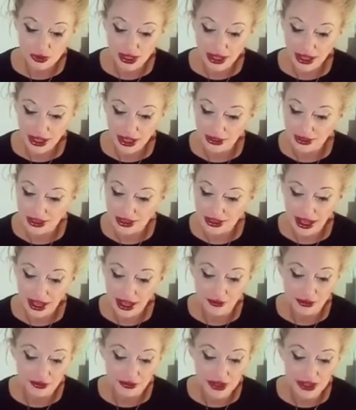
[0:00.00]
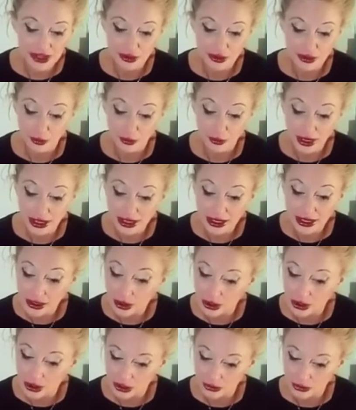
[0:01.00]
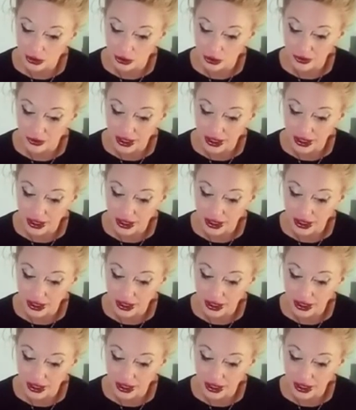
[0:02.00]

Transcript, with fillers: They they have they're waiting on you though.